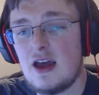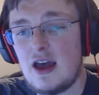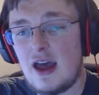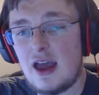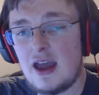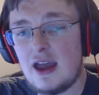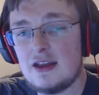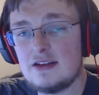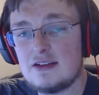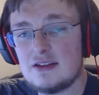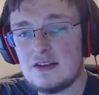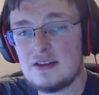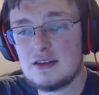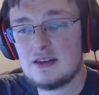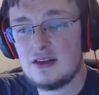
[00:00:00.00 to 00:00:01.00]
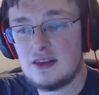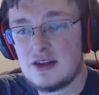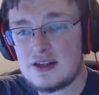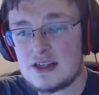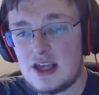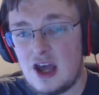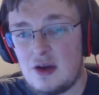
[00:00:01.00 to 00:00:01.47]
And
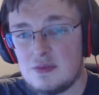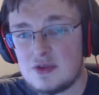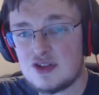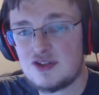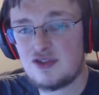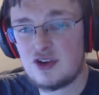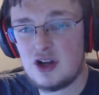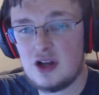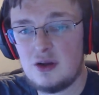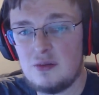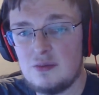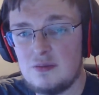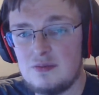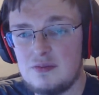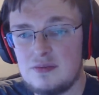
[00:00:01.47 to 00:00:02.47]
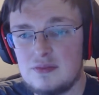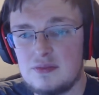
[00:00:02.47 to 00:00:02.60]
this comes from